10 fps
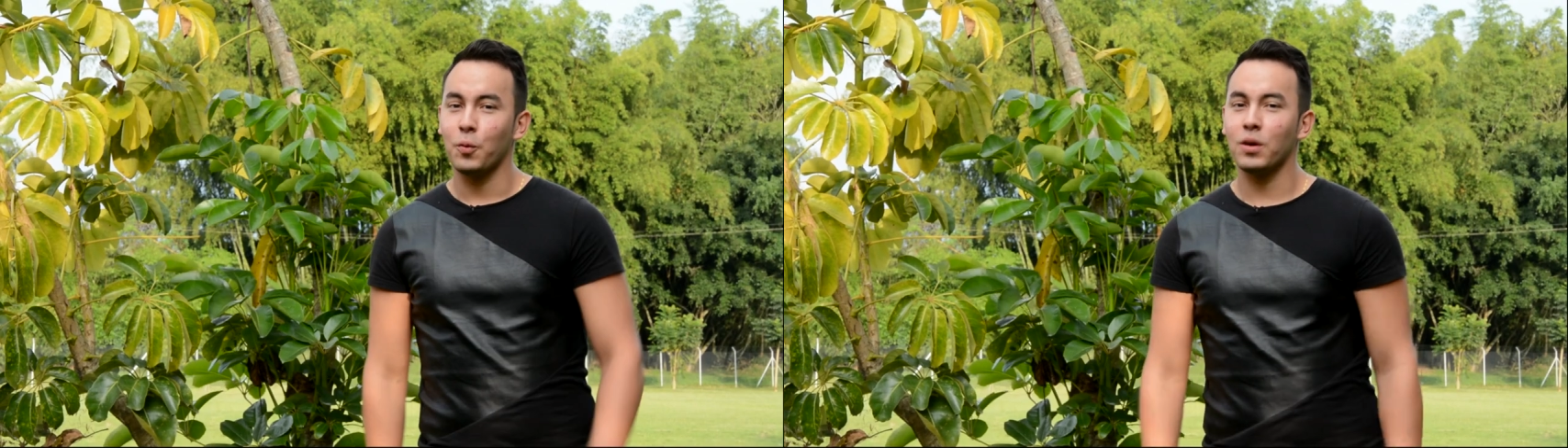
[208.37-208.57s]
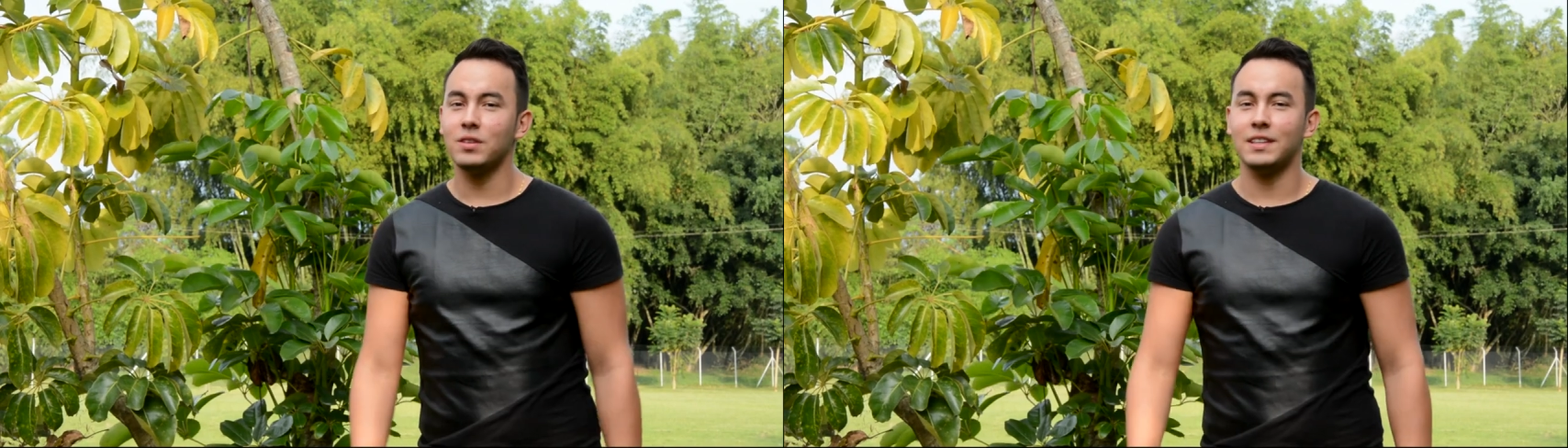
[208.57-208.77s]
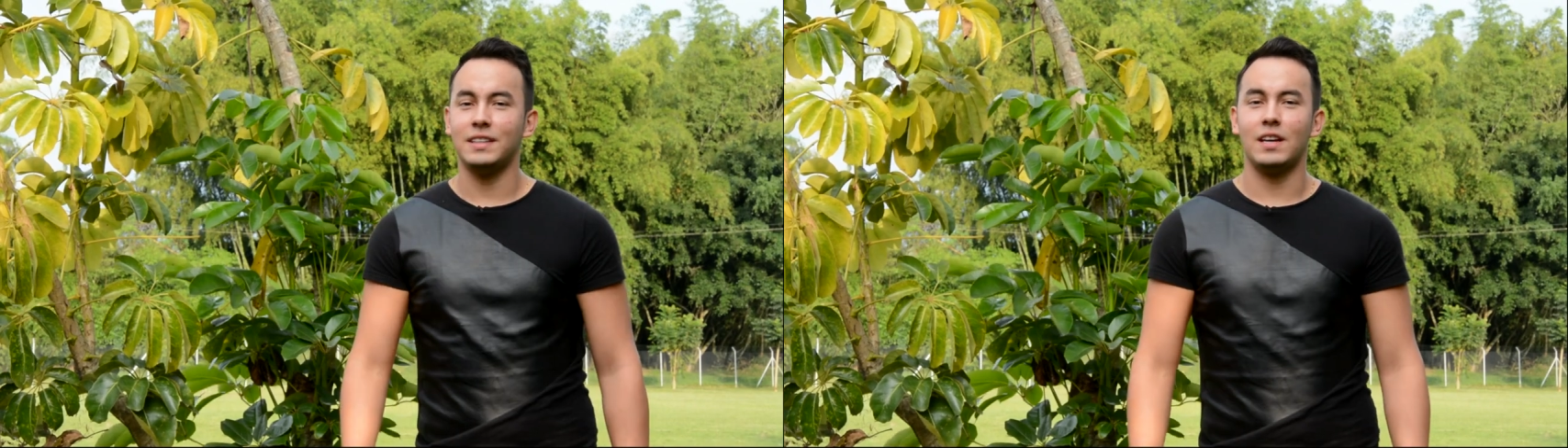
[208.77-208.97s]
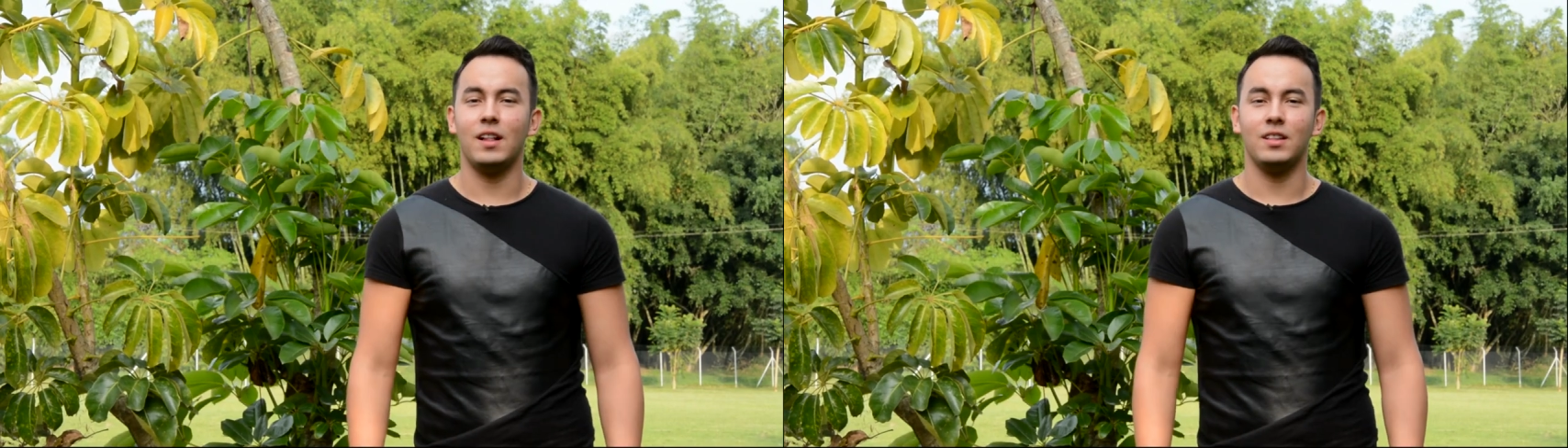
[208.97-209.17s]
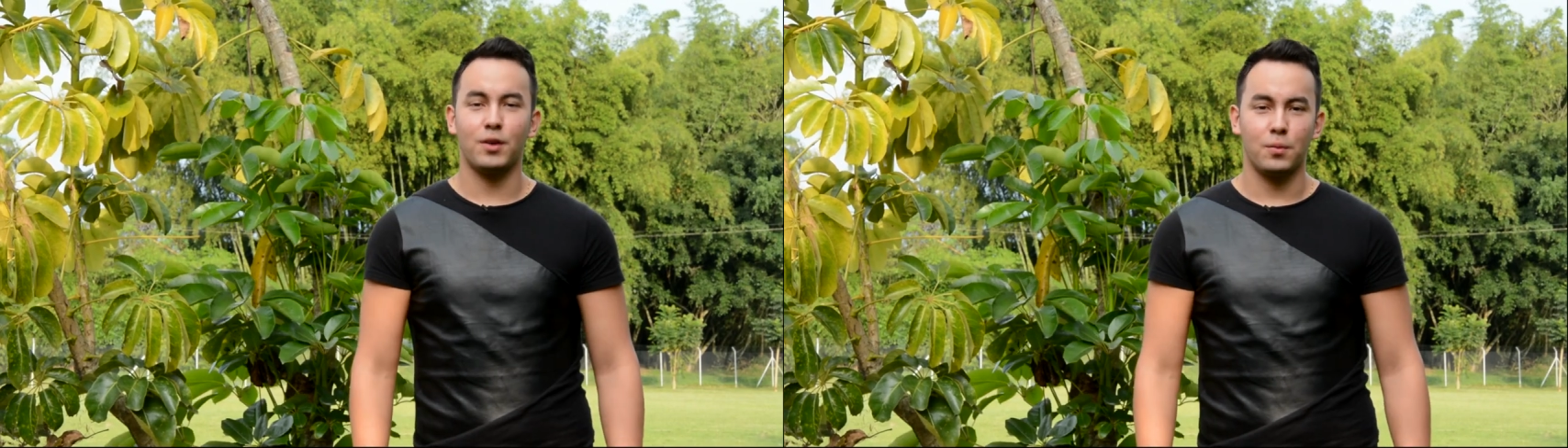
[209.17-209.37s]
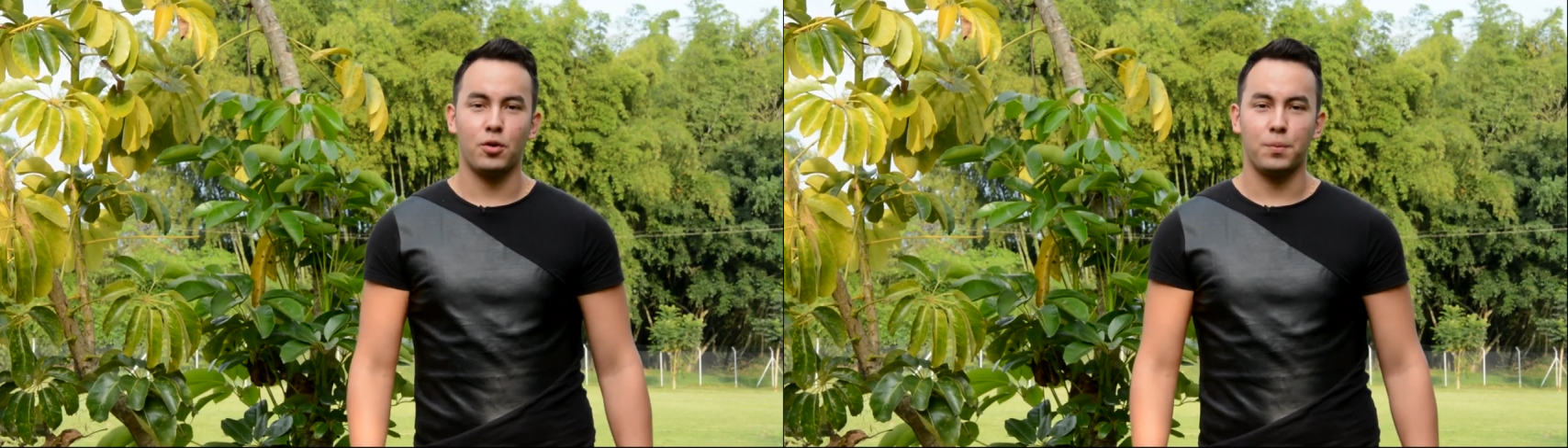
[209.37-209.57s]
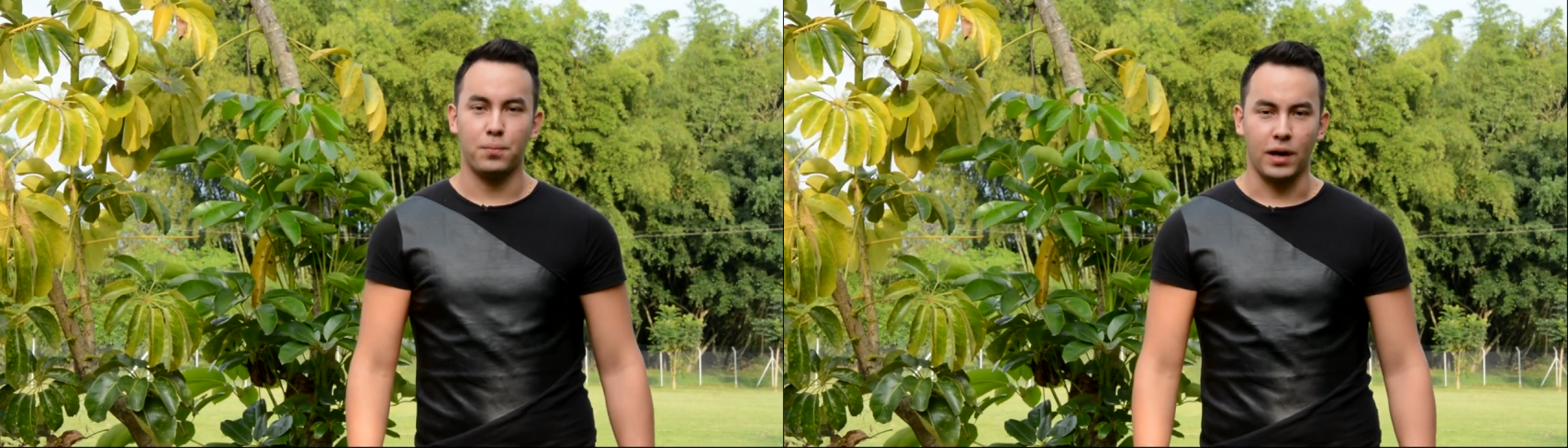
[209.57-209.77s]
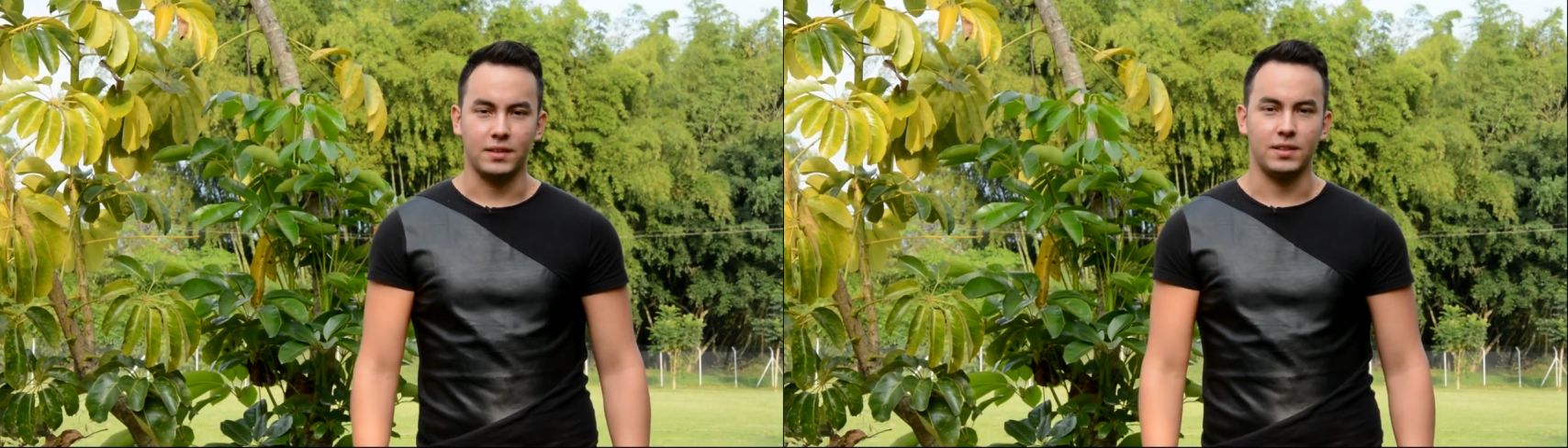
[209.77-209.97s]
we'll need a little more
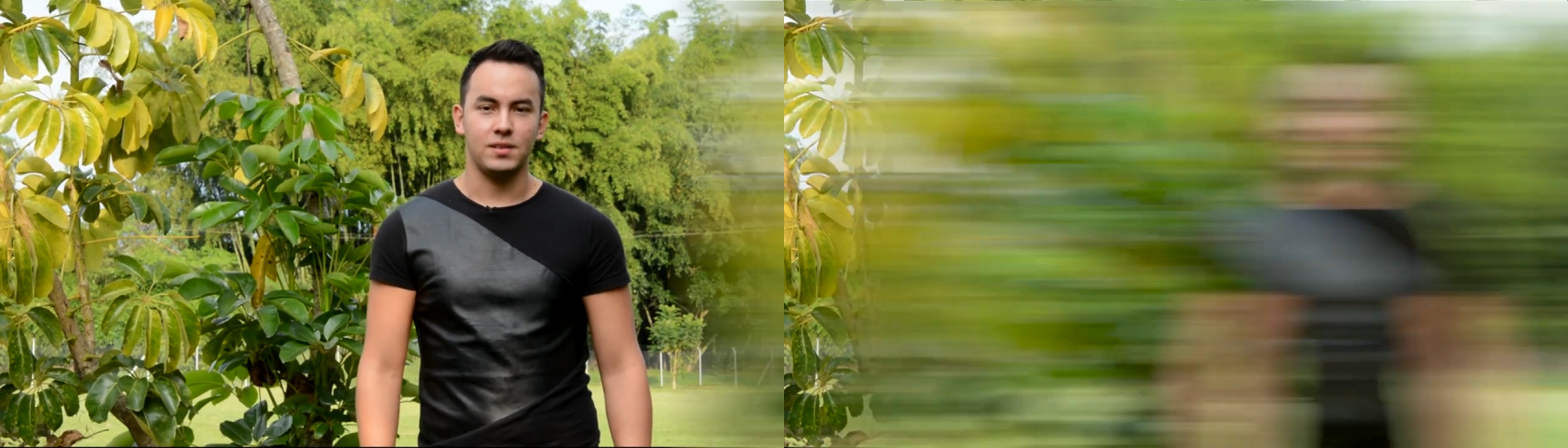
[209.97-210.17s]
practice.